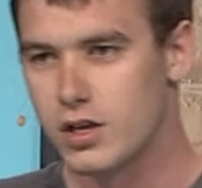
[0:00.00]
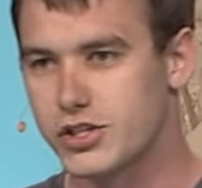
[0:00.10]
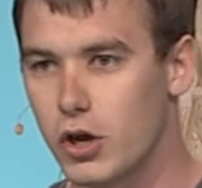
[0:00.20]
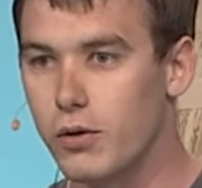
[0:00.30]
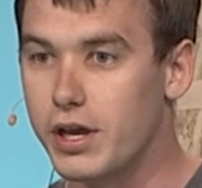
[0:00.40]

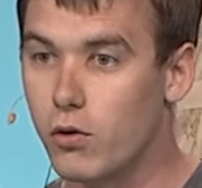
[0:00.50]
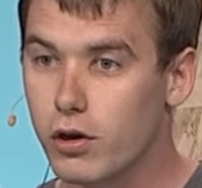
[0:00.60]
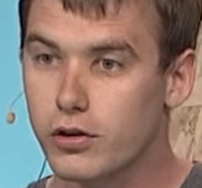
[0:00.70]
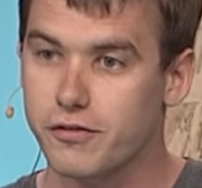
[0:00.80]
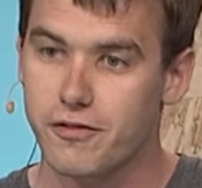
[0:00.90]
So in
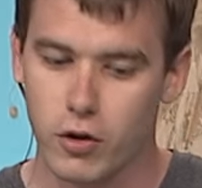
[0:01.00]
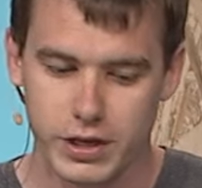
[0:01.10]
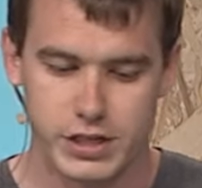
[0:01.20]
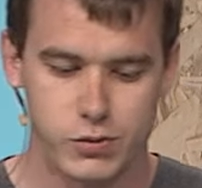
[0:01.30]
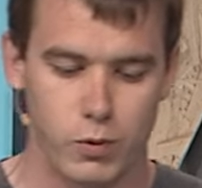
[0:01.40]
order to
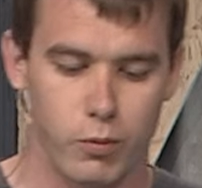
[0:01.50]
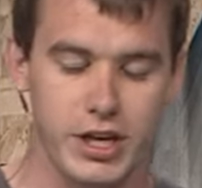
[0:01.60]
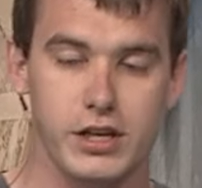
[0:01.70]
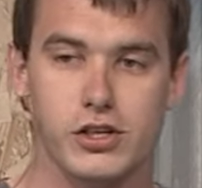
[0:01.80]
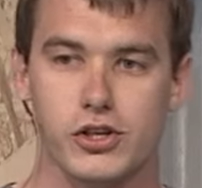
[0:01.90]
focus, what
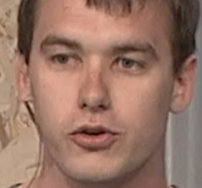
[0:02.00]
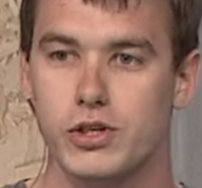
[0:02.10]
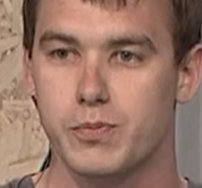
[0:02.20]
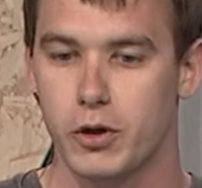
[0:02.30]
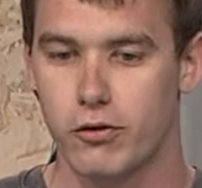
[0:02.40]
we need to do
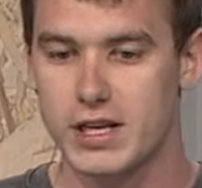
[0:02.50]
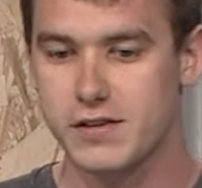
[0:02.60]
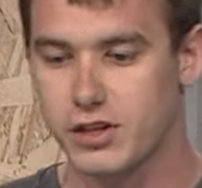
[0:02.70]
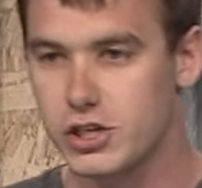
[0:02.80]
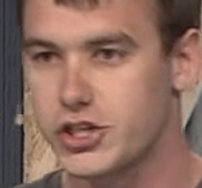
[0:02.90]
is
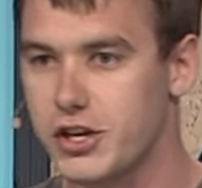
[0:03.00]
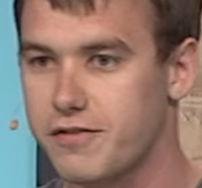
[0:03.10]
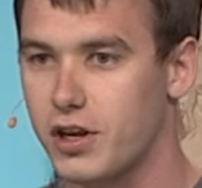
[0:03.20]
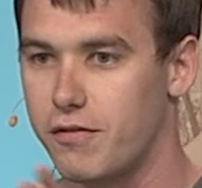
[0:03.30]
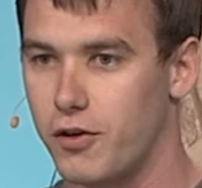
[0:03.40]
progressively
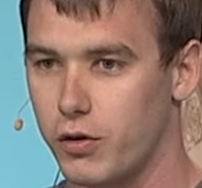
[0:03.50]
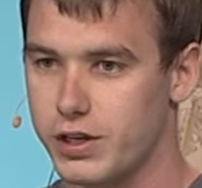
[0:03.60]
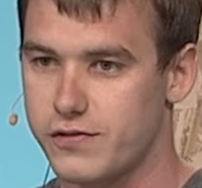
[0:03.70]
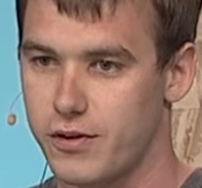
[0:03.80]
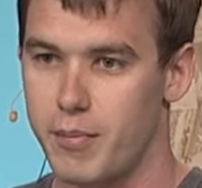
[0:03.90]
shift our
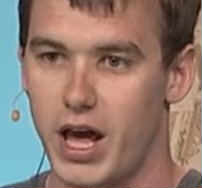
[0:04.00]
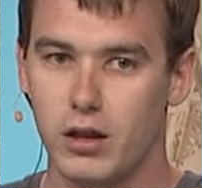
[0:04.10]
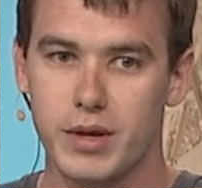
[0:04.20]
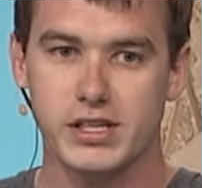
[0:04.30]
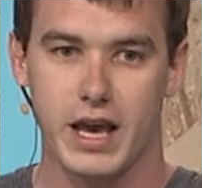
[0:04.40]
focus from
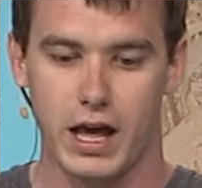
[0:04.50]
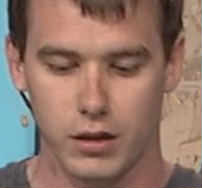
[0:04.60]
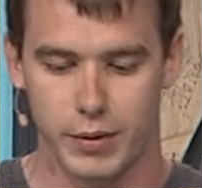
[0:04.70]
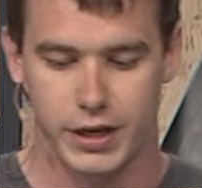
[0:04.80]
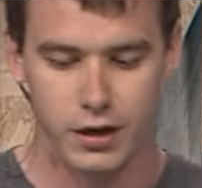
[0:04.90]
element to
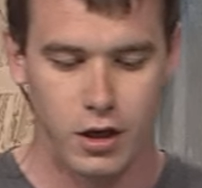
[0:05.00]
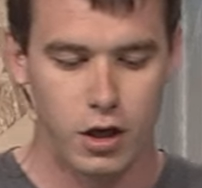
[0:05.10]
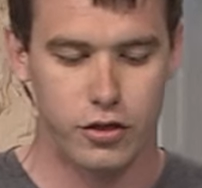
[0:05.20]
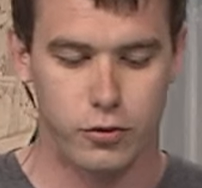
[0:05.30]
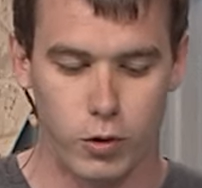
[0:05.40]
element
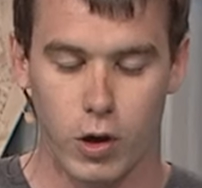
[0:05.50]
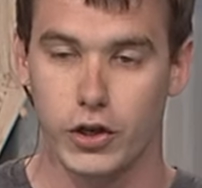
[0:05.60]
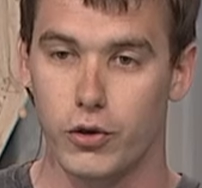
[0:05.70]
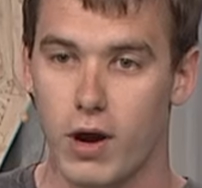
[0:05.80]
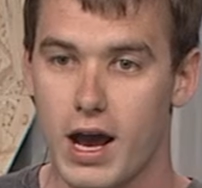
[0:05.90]
through our
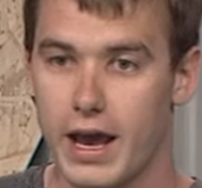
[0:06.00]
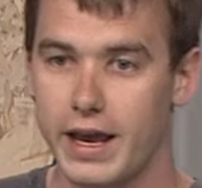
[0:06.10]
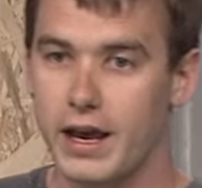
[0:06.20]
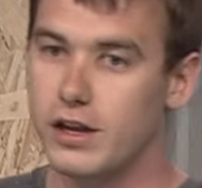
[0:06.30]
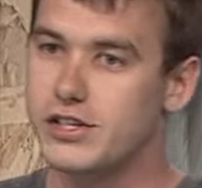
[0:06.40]

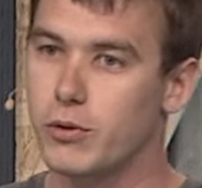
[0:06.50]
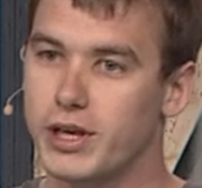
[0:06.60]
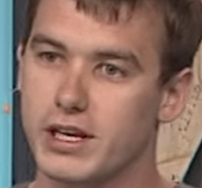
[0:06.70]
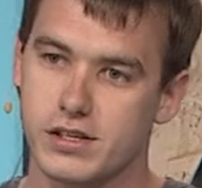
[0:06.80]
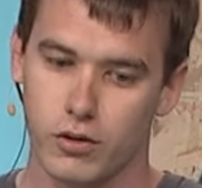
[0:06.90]
UI until
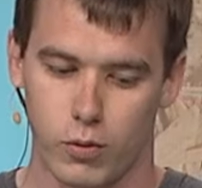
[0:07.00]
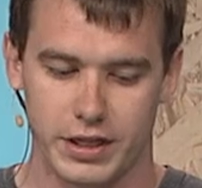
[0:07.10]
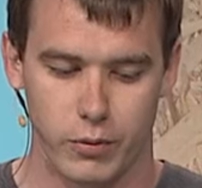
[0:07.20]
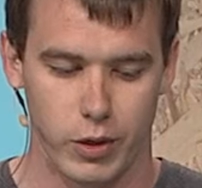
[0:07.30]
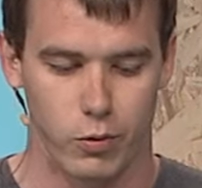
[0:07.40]
we get to the
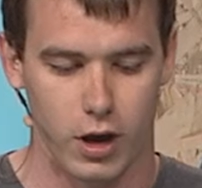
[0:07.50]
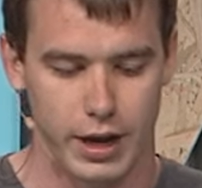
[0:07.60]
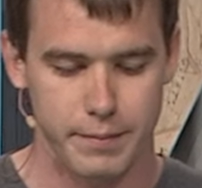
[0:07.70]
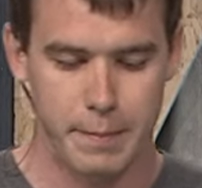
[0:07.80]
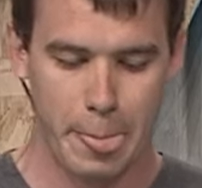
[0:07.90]
one that we want.